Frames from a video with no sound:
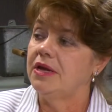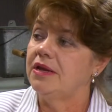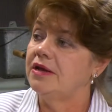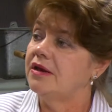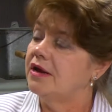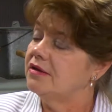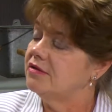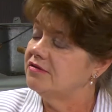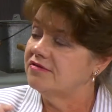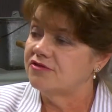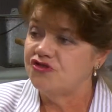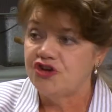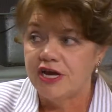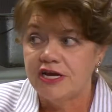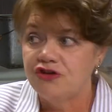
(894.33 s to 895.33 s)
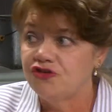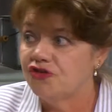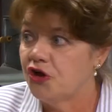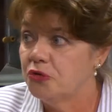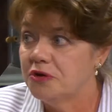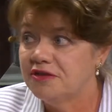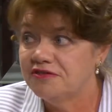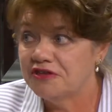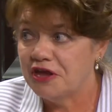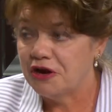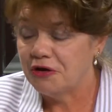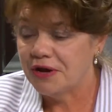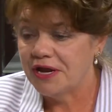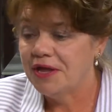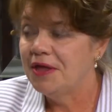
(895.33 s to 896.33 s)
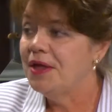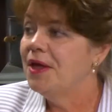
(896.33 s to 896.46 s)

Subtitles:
and it's change is always scary,